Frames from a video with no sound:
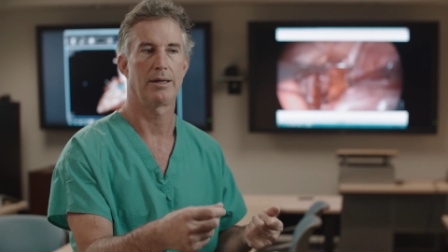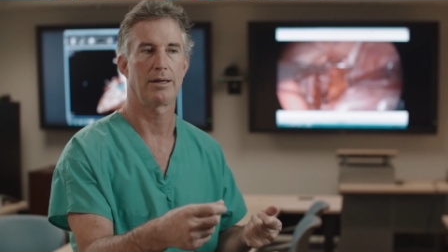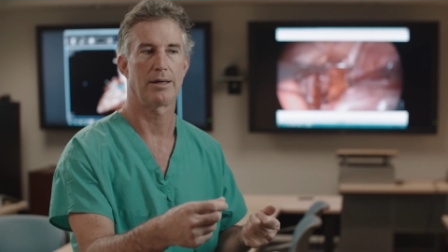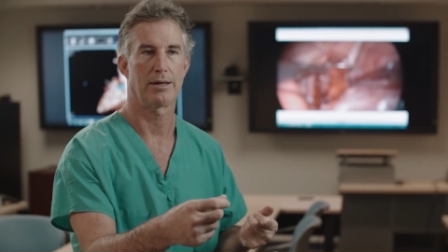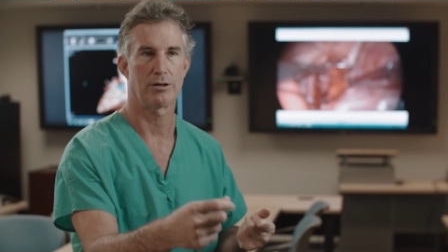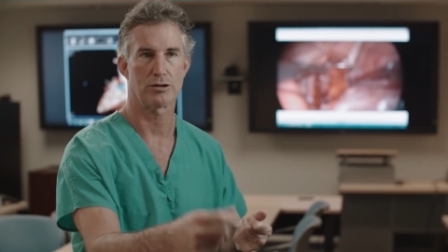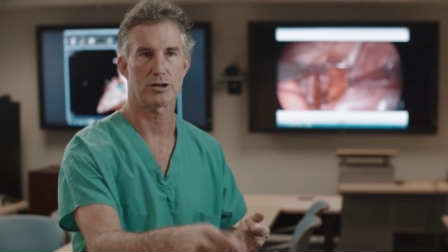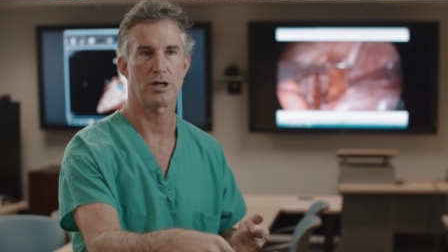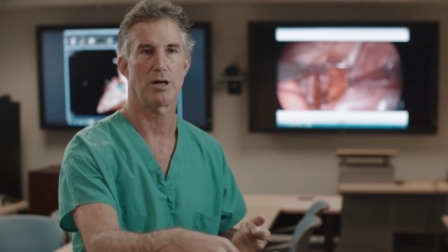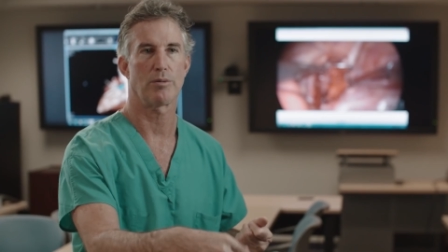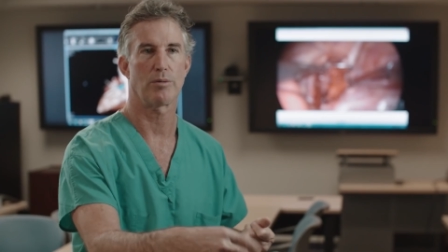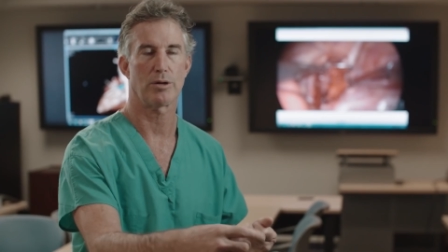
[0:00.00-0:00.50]

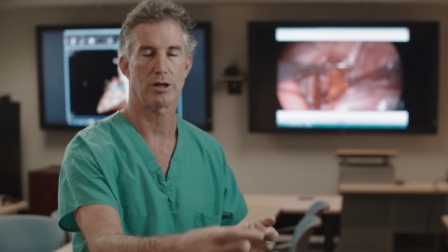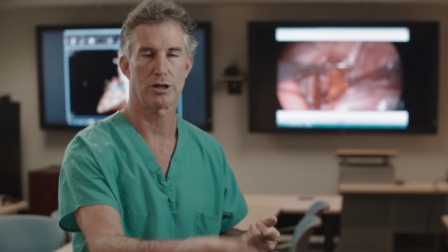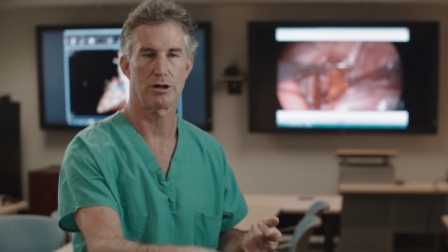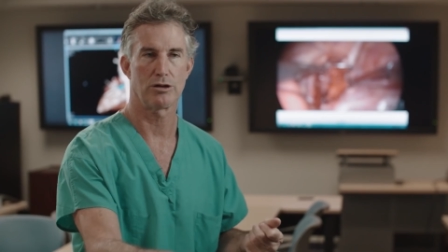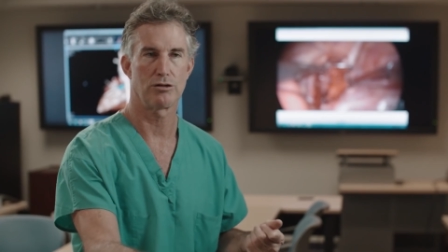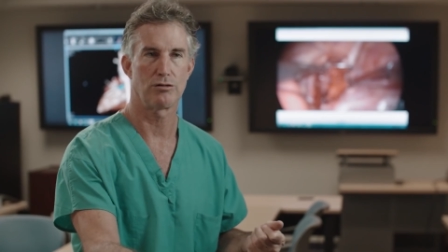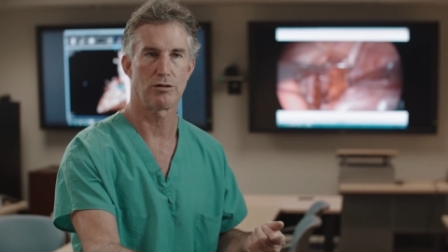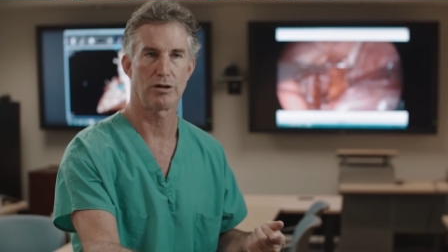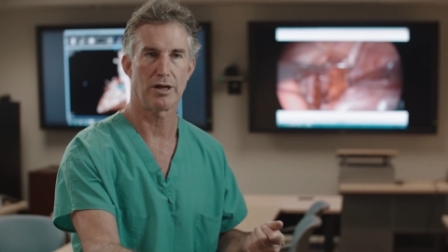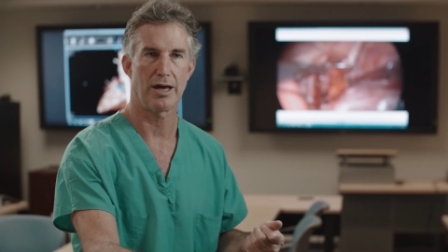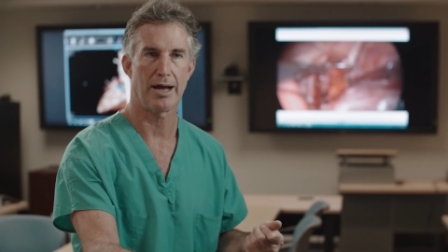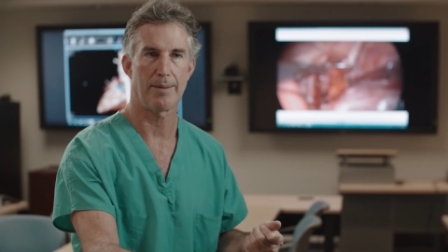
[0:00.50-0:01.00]
here's how we're going to
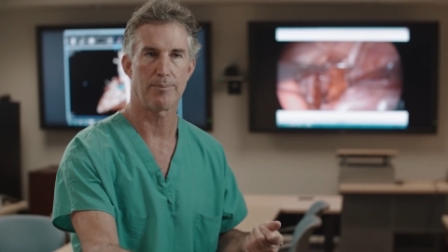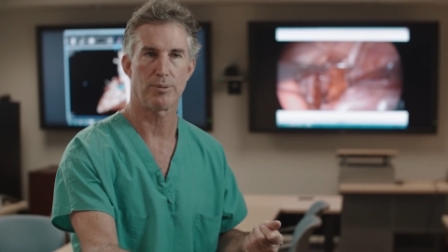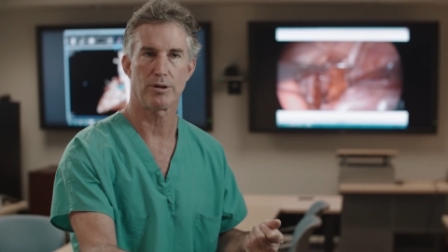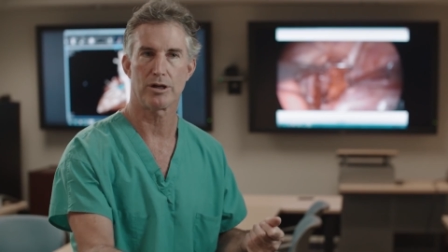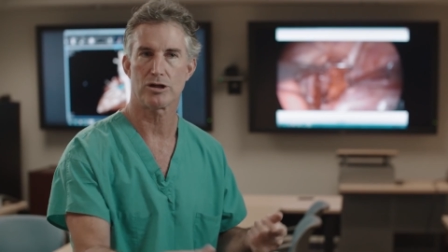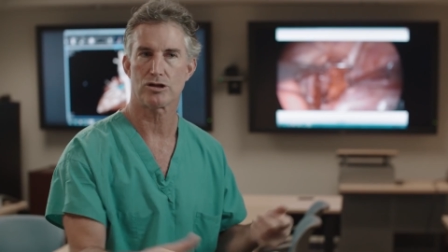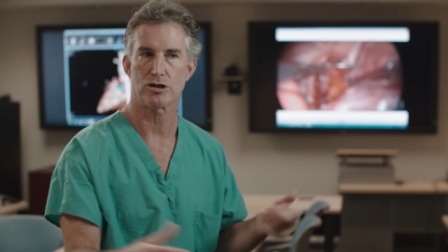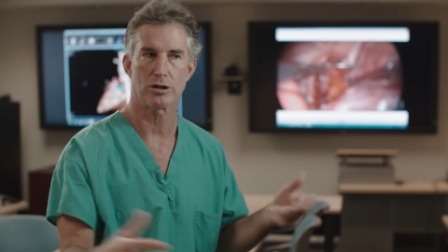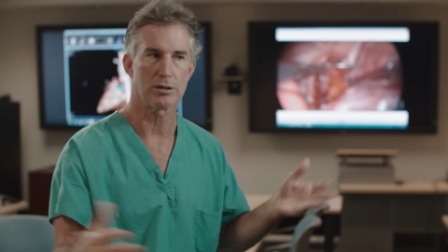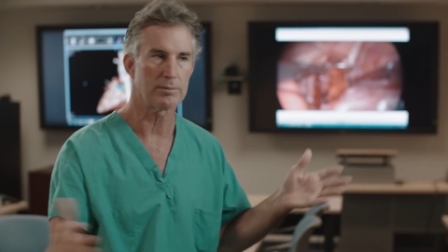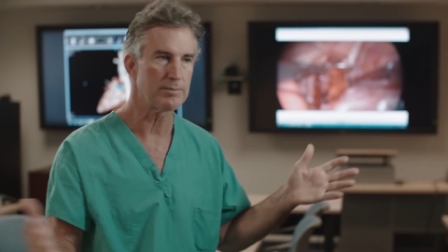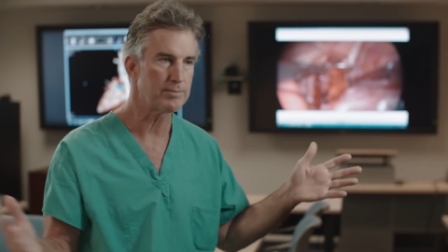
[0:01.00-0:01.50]
do the
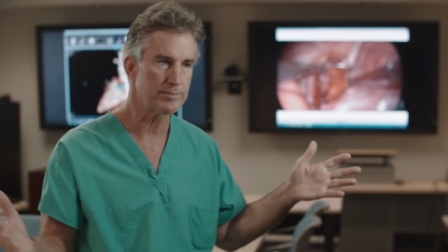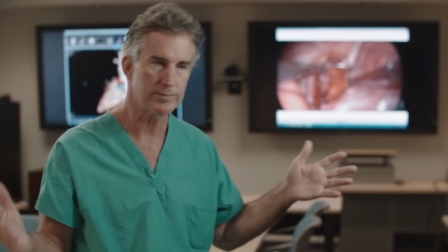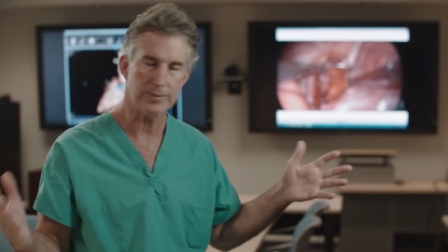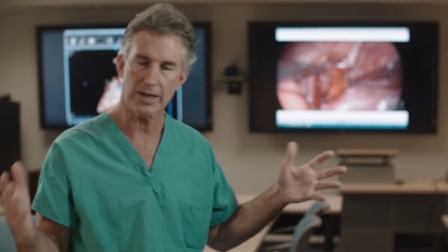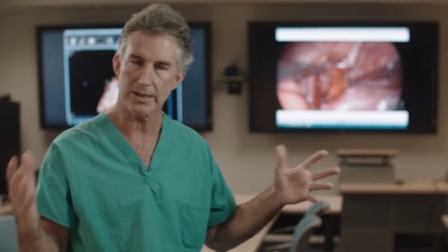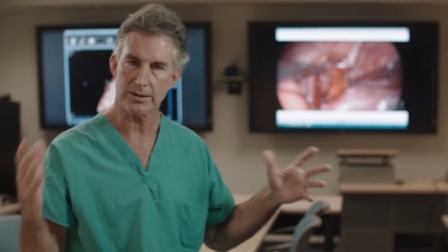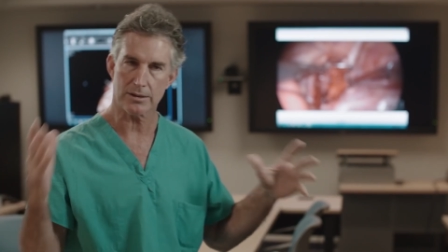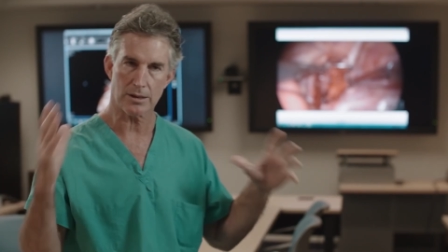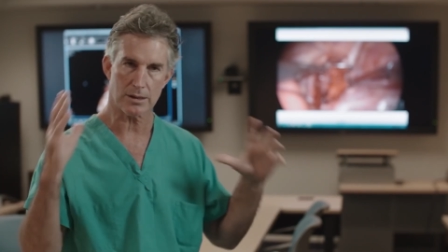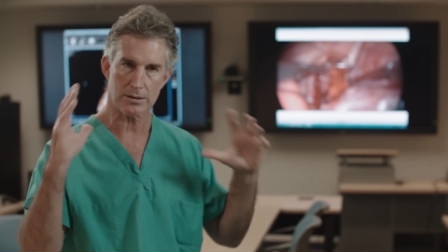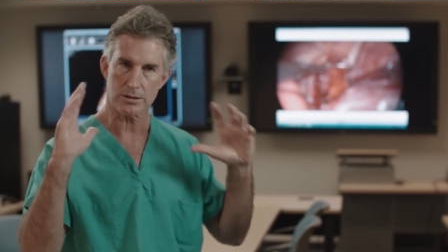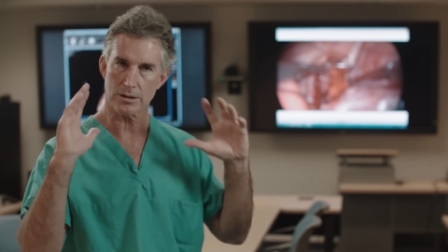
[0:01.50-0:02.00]
operation.
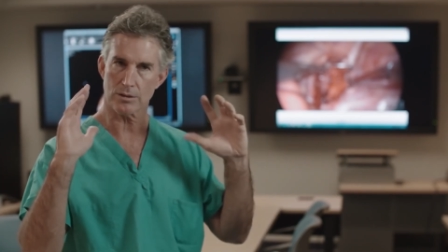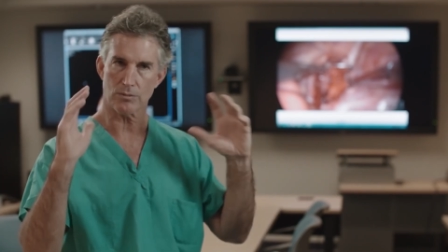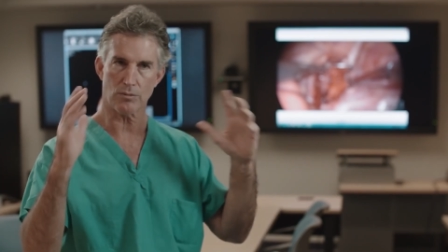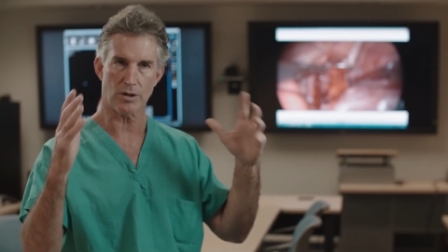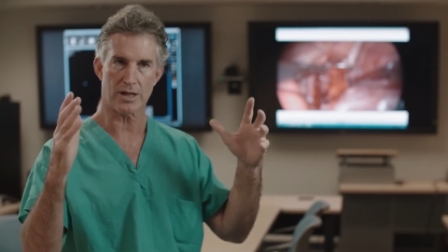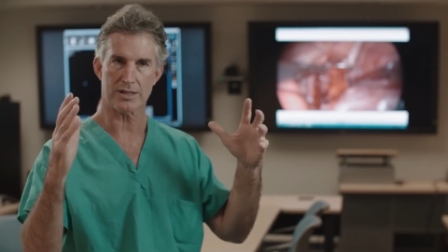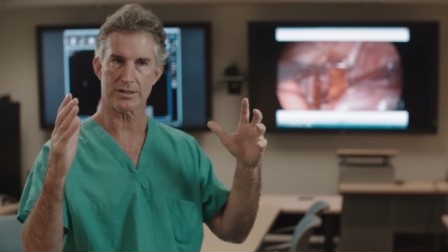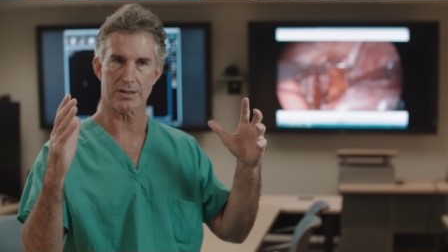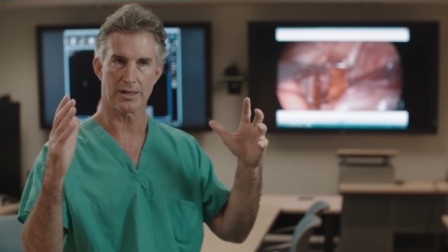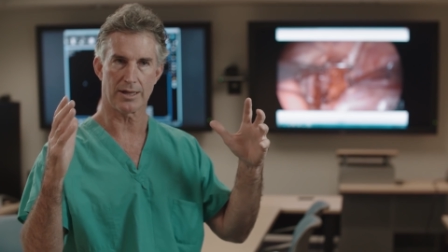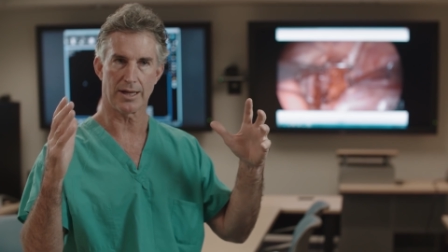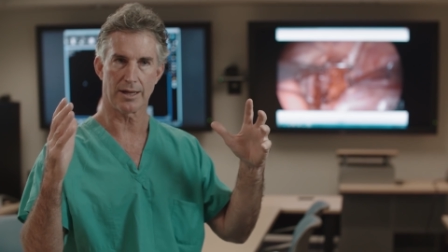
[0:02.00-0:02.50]
That doesn't
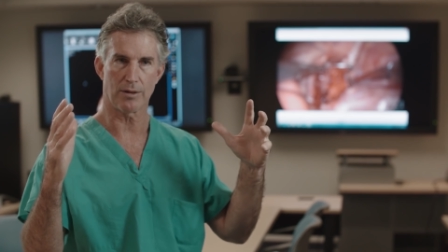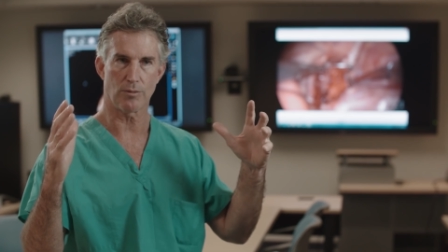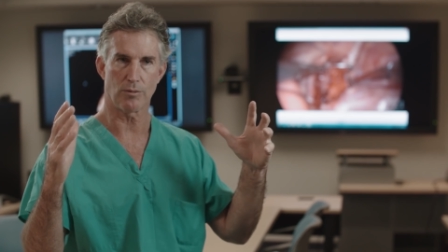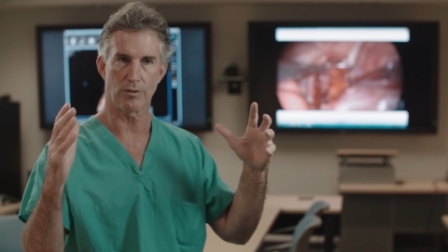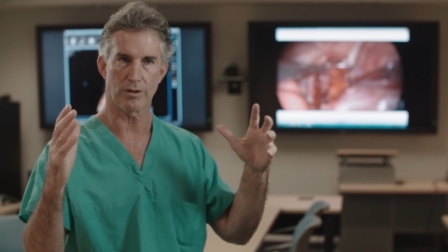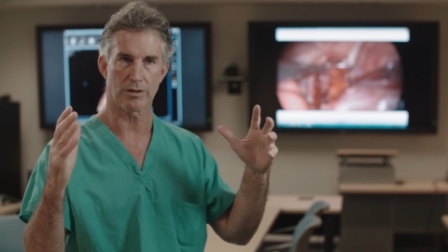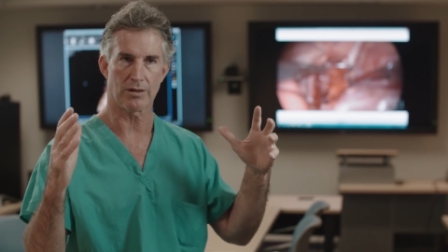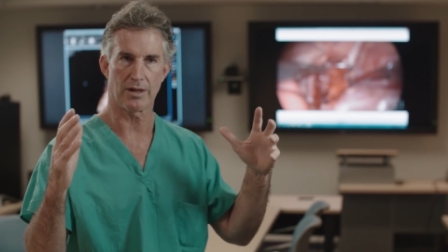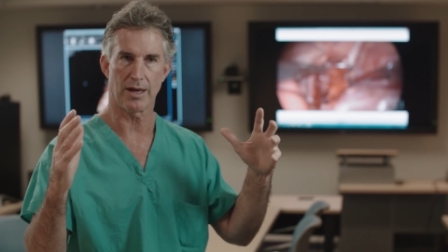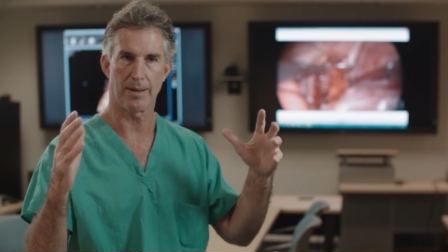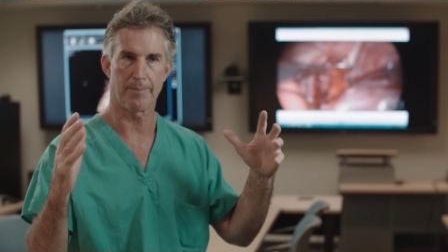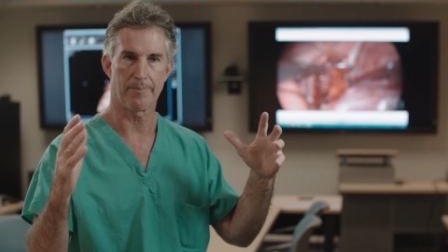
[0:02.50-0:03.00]
resonate
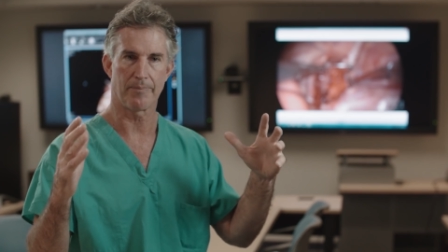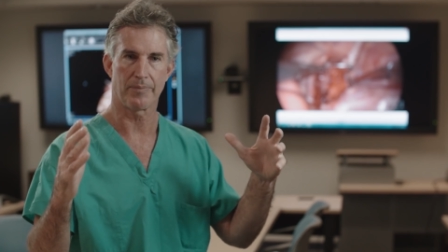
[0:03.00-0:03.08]
with them.